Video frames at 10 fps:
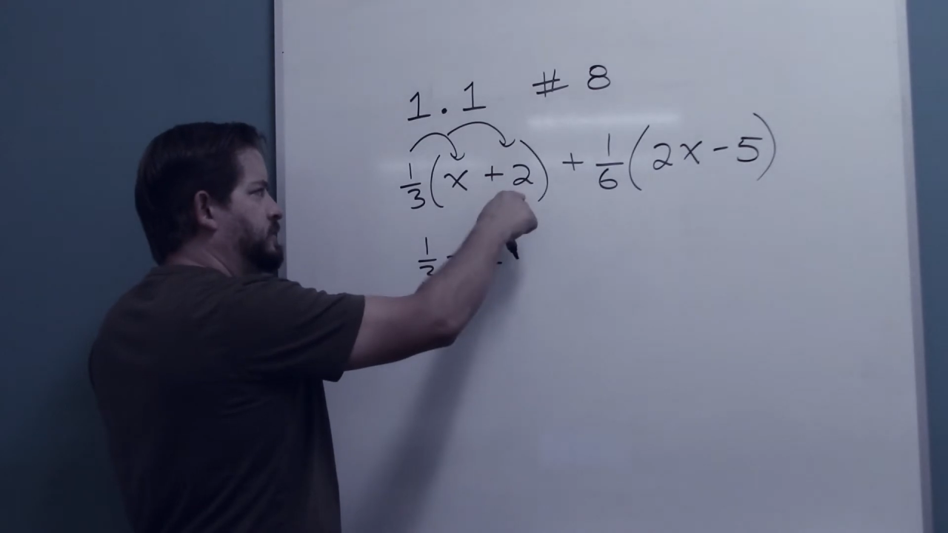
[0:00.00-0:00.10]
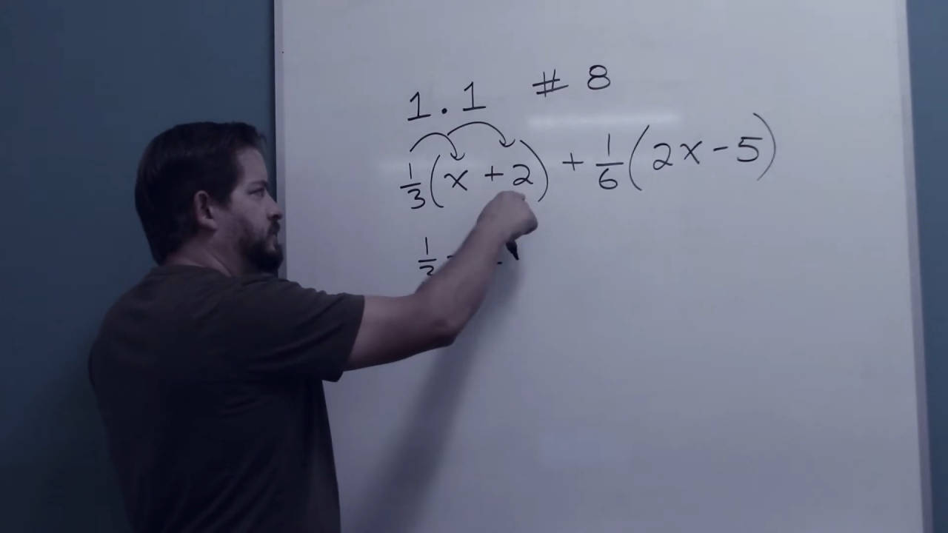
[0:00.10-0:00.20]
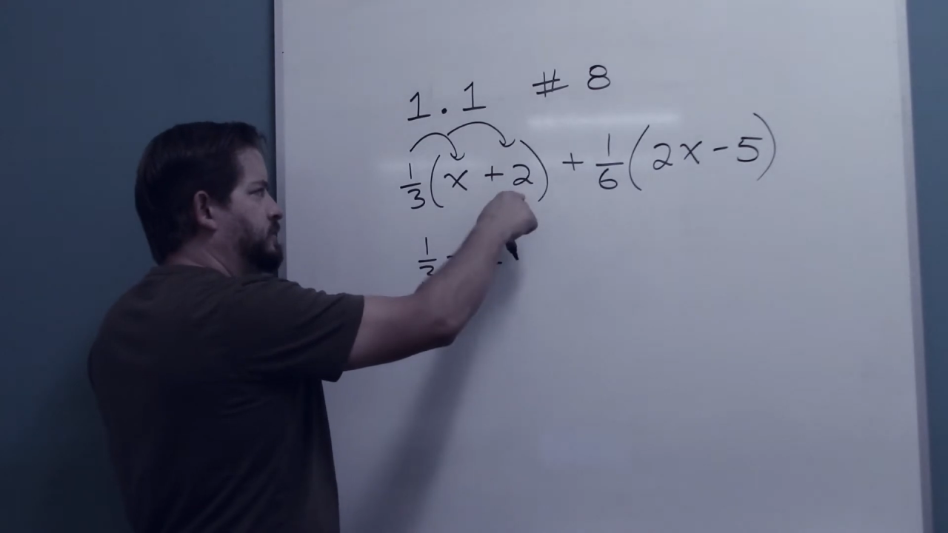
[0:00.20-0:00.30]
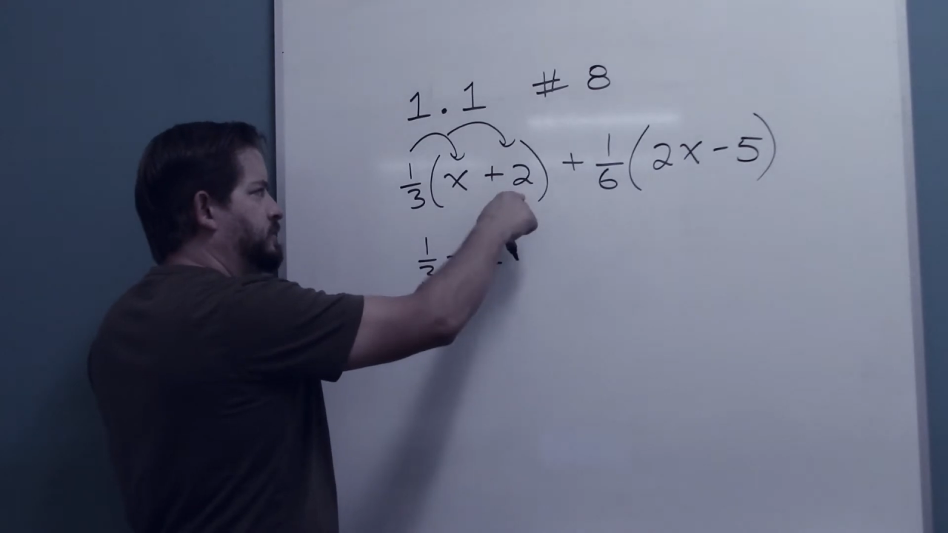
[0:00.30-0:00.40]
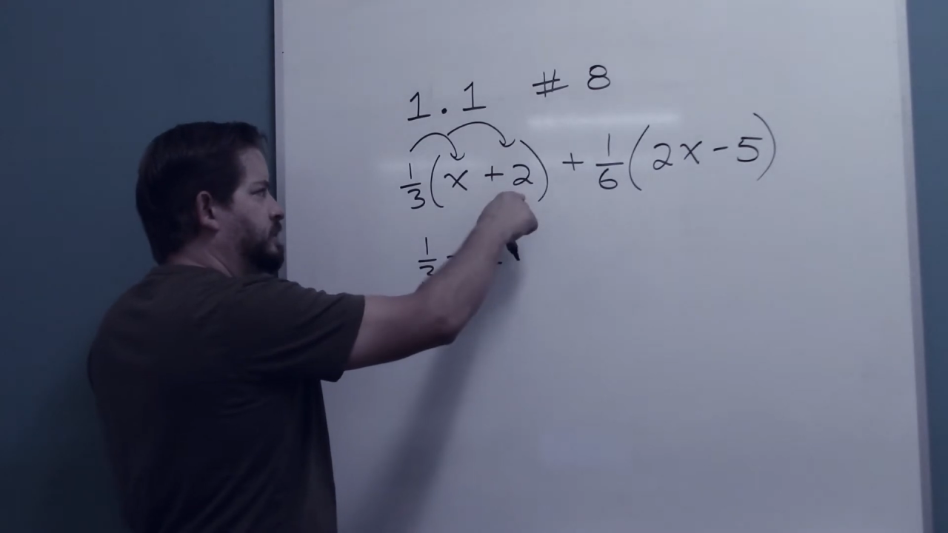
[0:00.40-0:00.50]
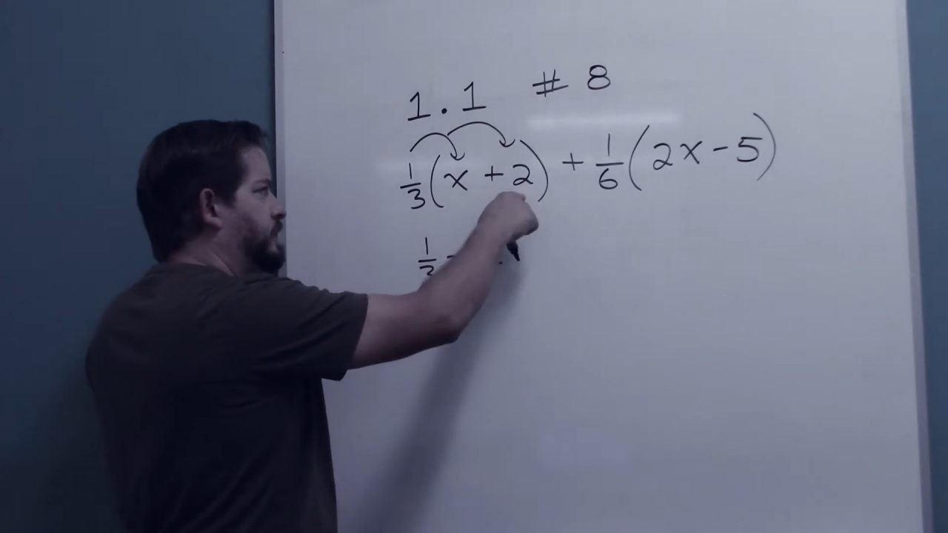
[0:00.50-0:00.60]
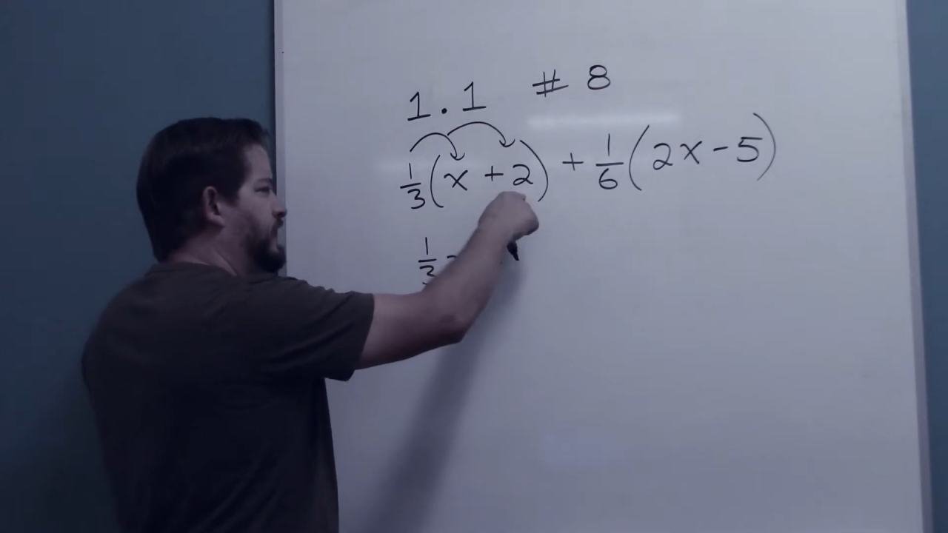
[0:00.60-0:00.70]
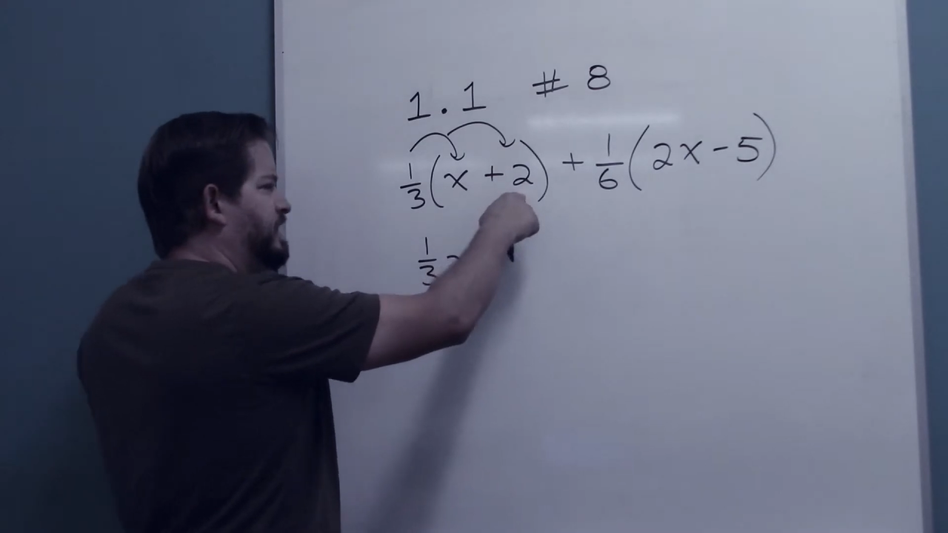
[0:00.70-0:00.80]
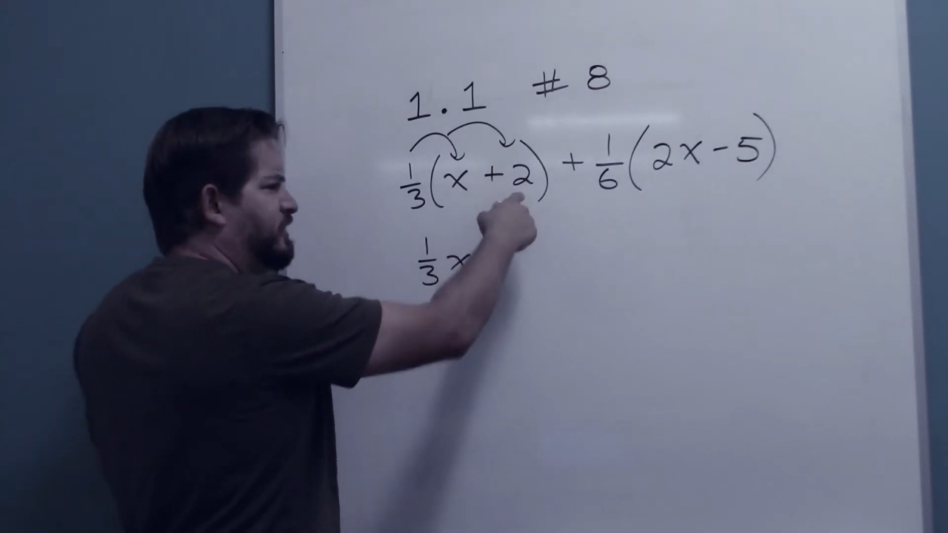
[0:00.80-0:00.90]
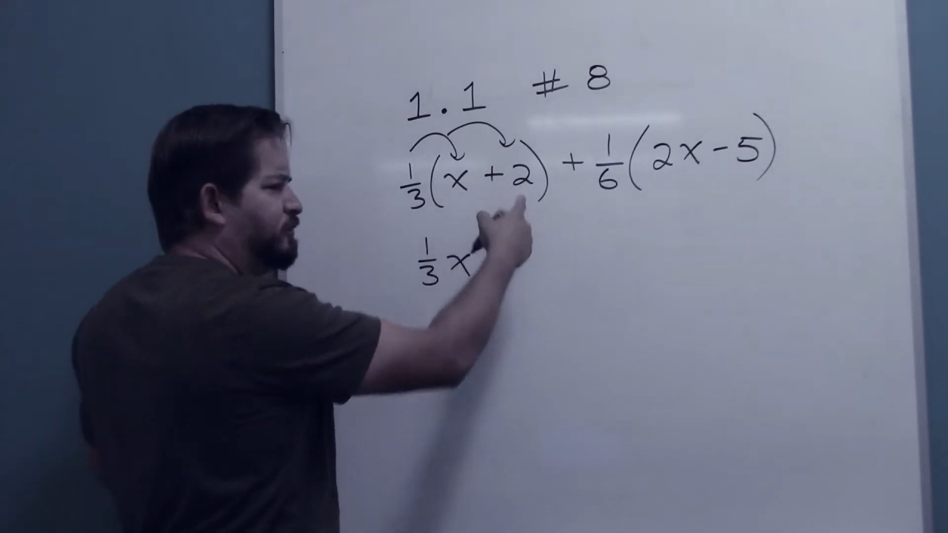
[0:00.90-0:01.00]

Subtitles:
2, right?